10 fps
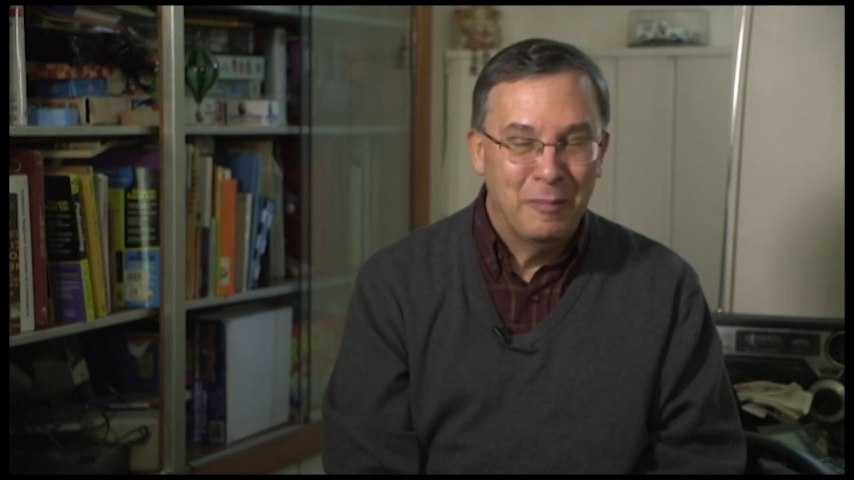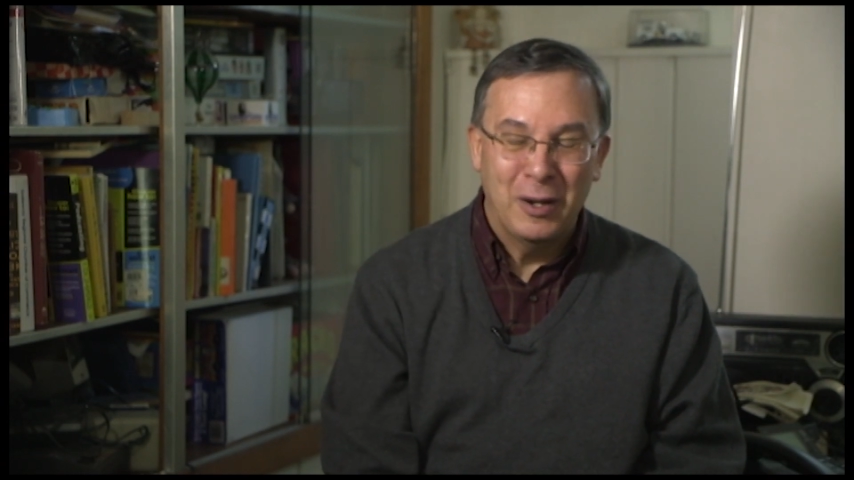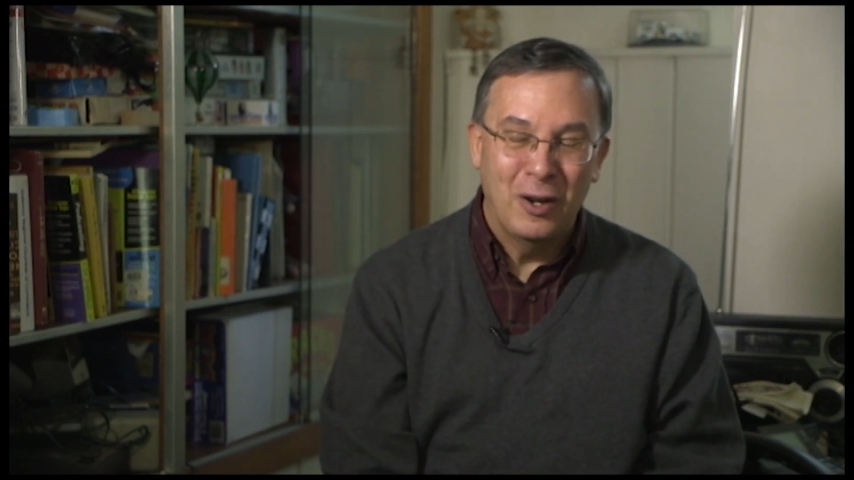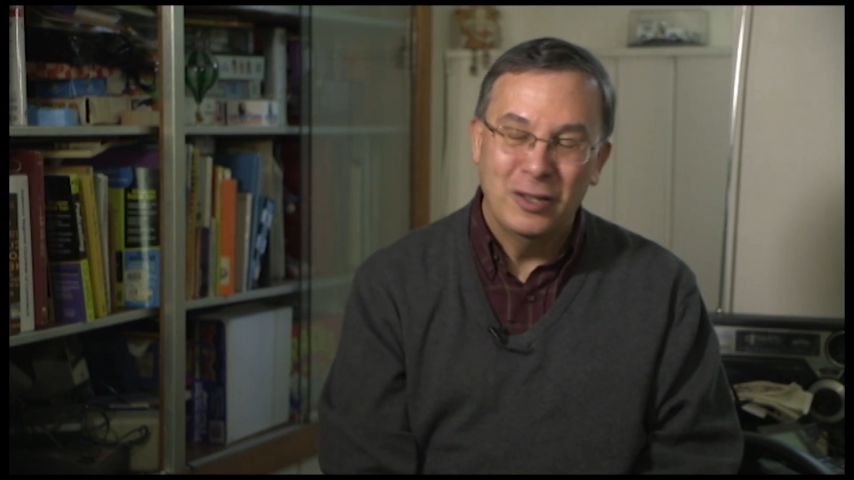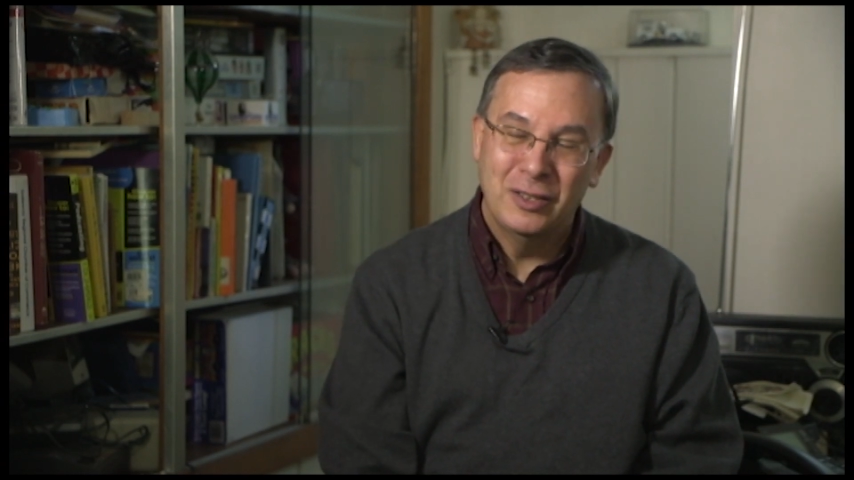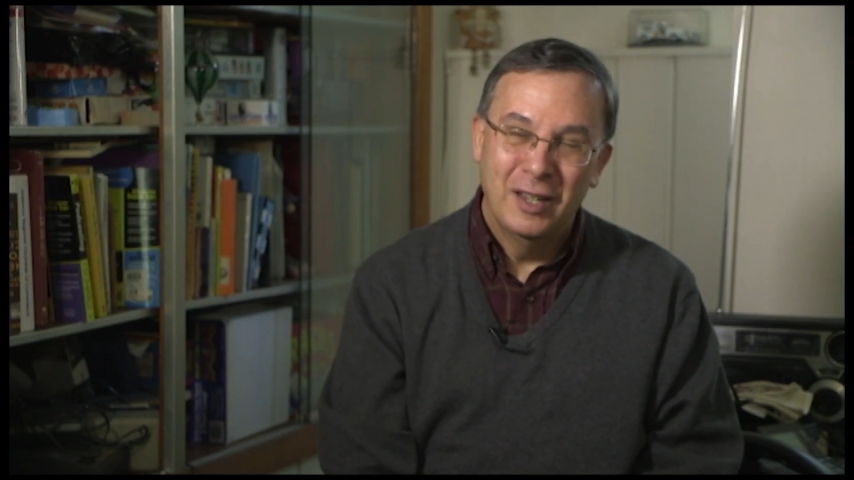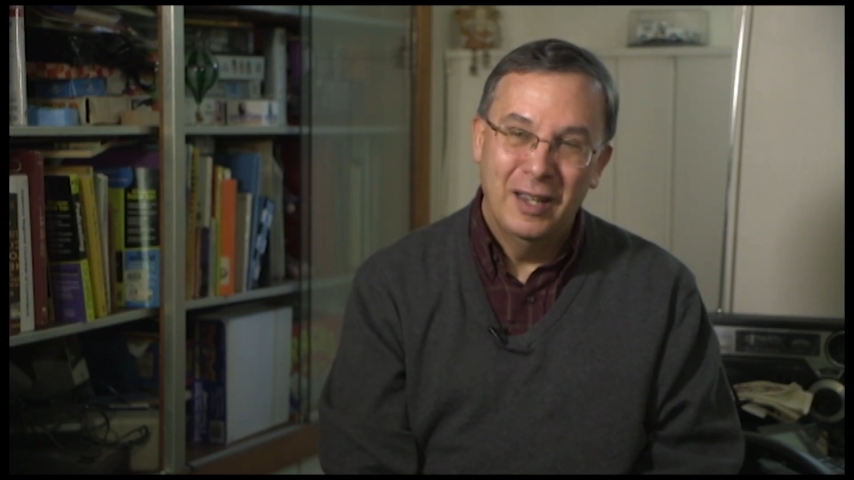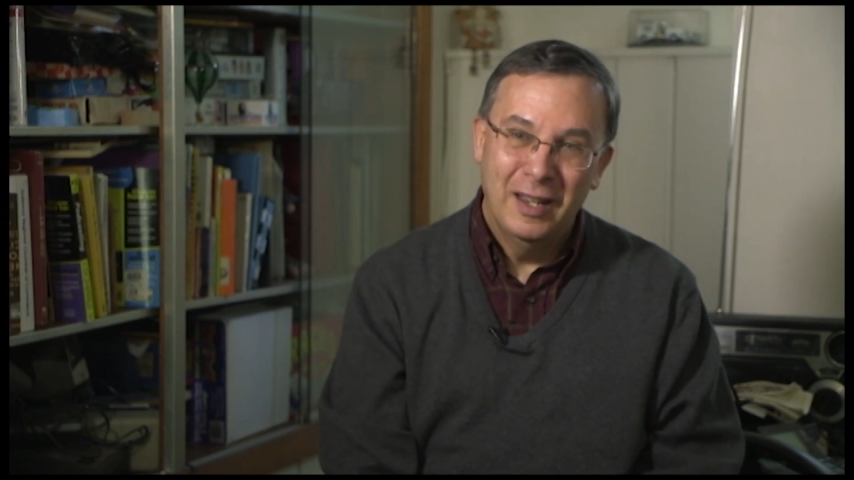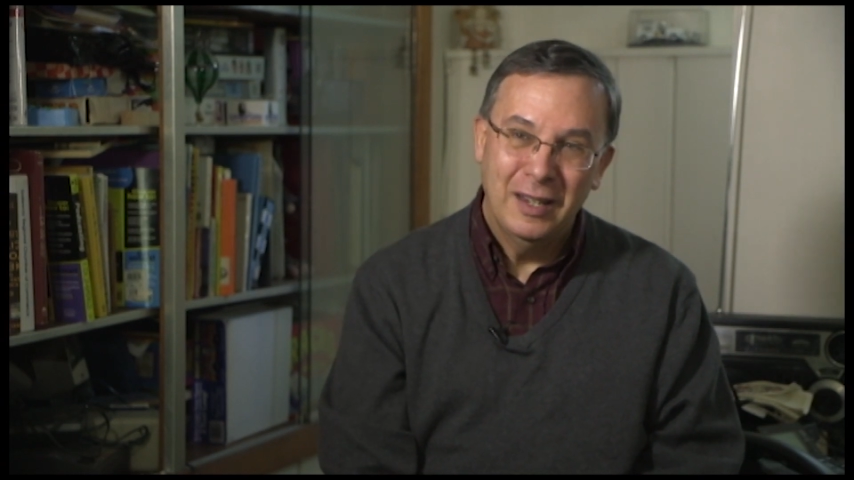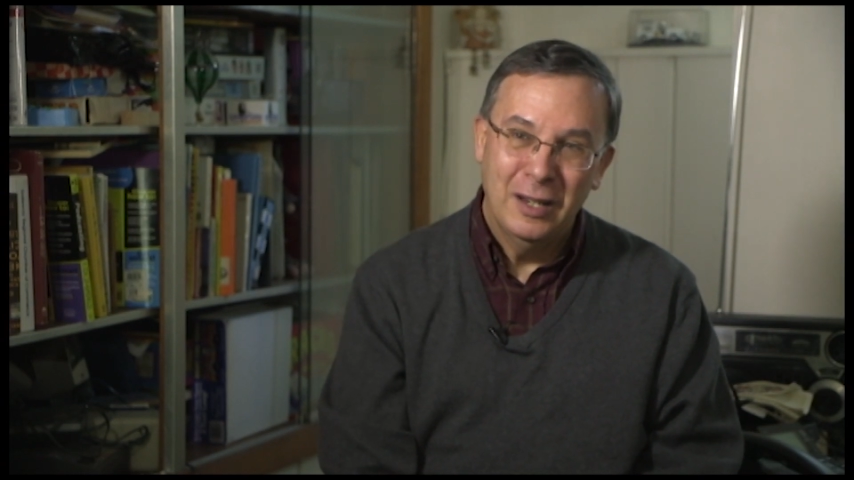because
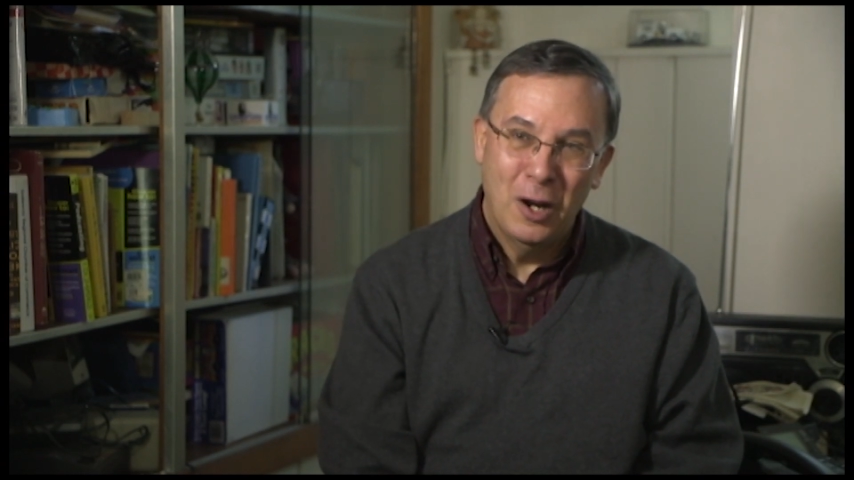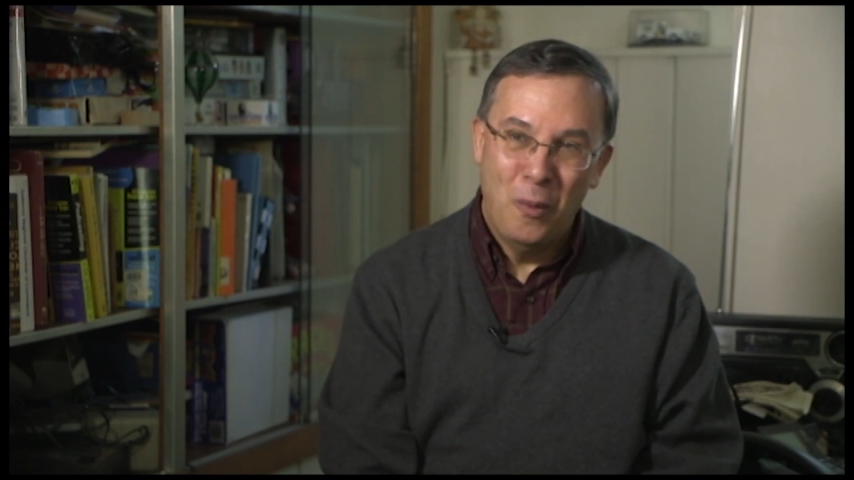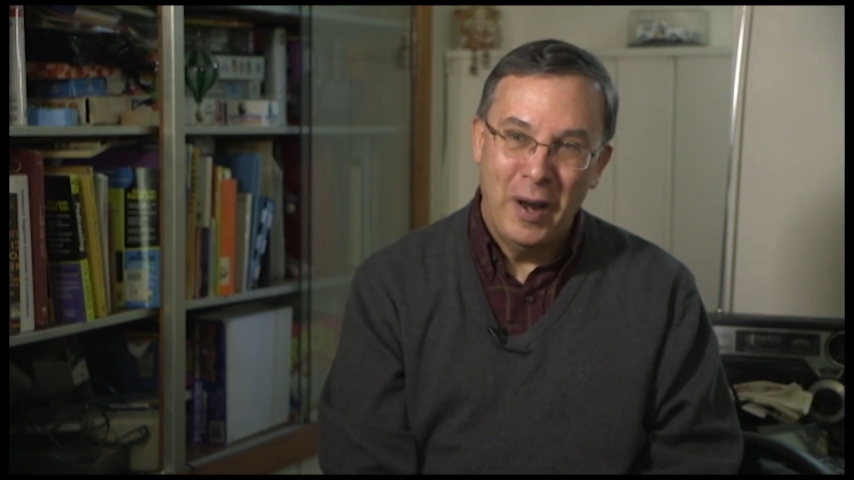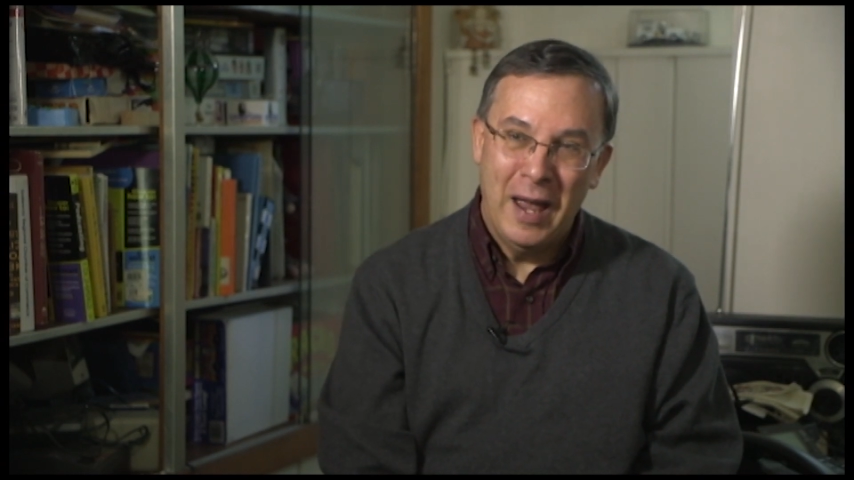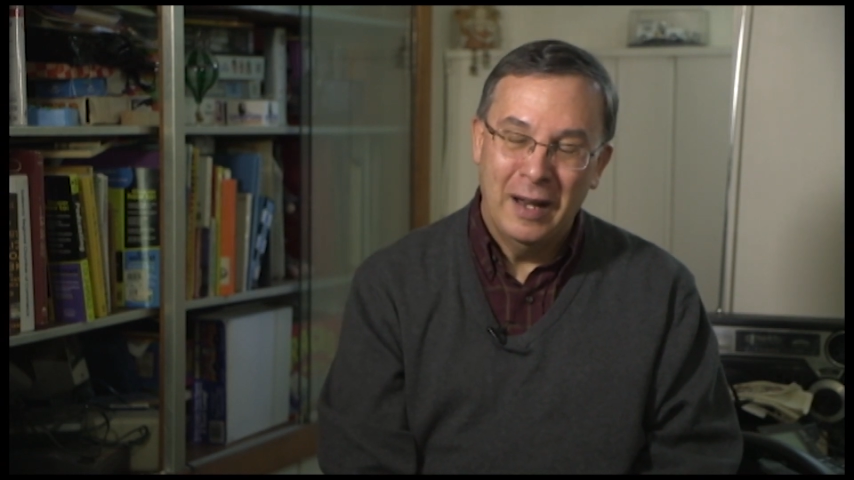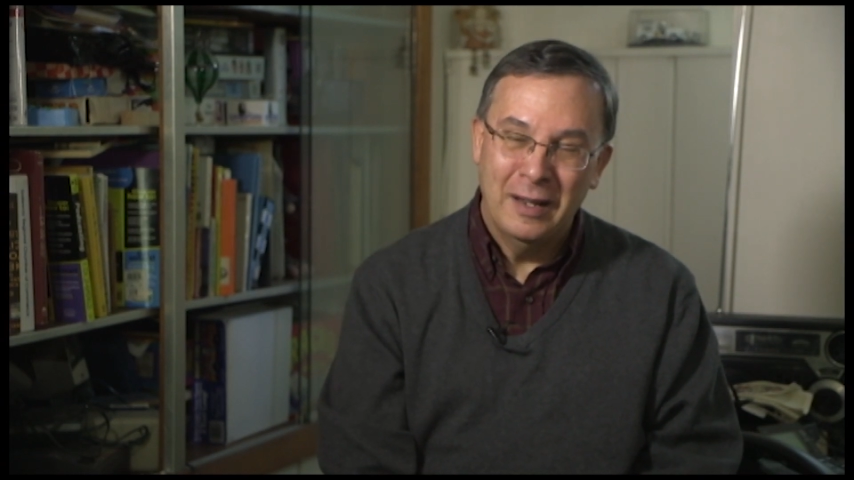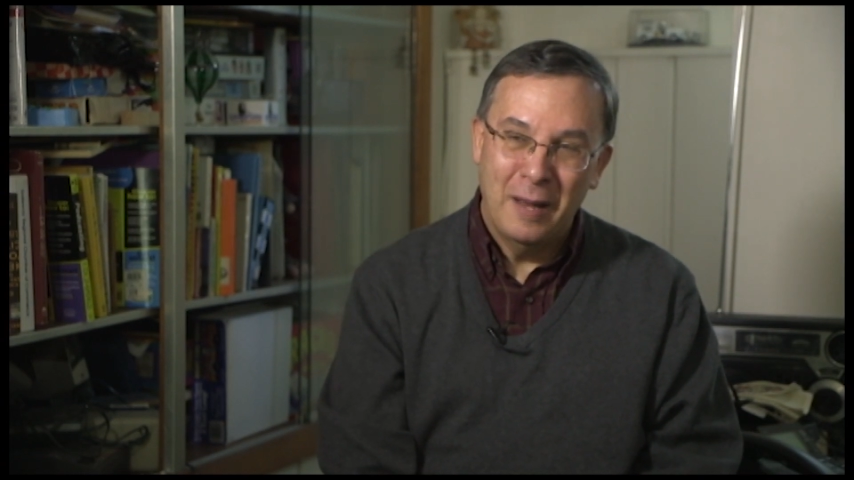you don't want to end